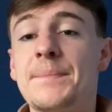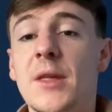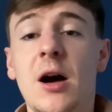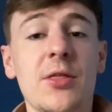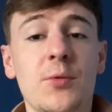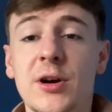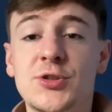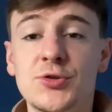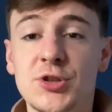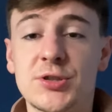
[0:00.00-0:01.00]
otherwise
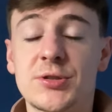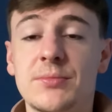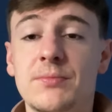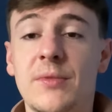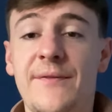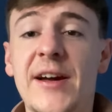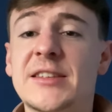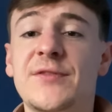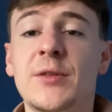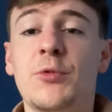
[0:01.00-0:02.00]
you'll just
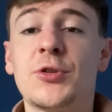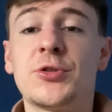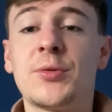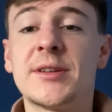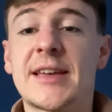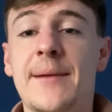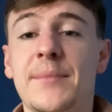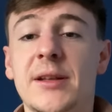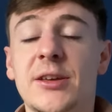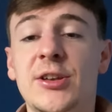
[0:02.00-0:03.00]
effectively what you're doing is
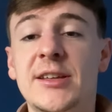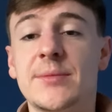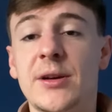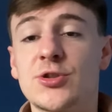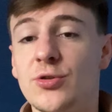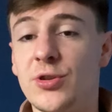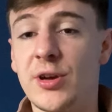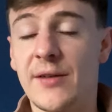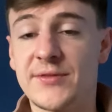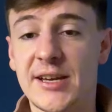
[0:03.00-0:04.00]
gambling. You need to make sure that you
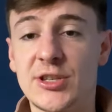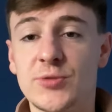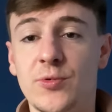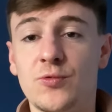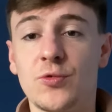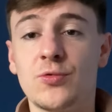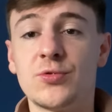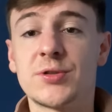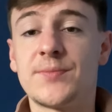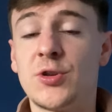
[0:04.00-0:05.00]
have tangible
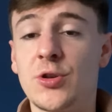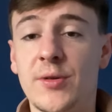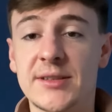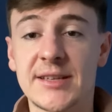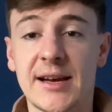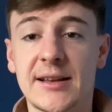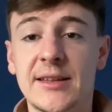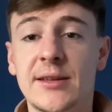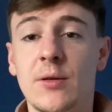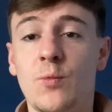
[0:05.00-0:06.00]
rules. You know
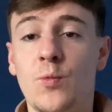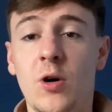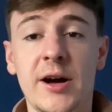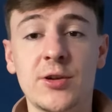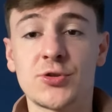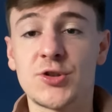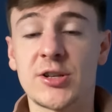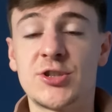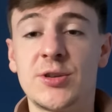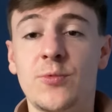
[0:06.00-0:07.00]
exactly why your
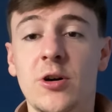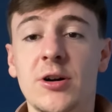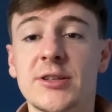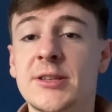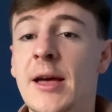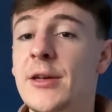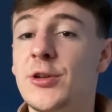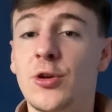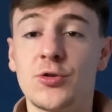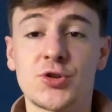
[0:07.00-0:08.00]
strategy works. You
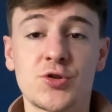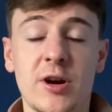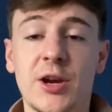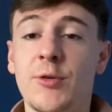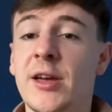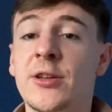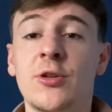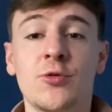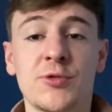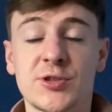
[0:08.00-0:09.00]
know your strike rate. You know
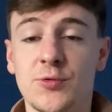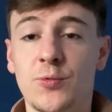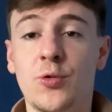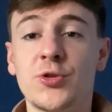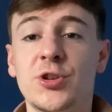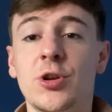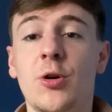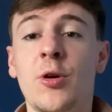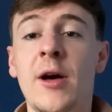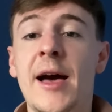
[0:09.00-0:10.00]
your risk reward. You
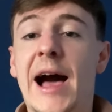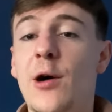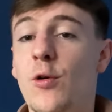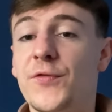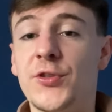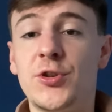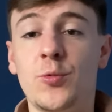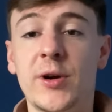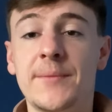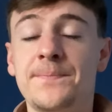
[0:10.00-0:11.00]
know how often you
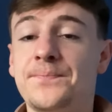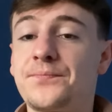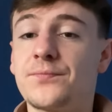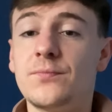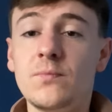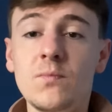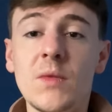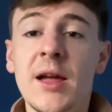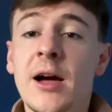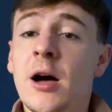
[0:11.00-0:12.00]
win.
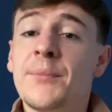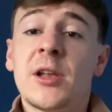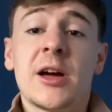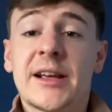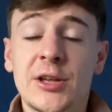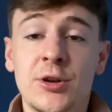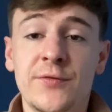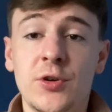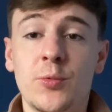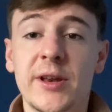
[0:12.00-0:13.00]
Um, the likelihood
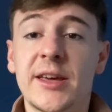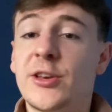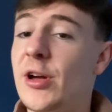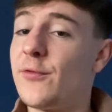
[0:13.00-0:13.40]
of you winning and you have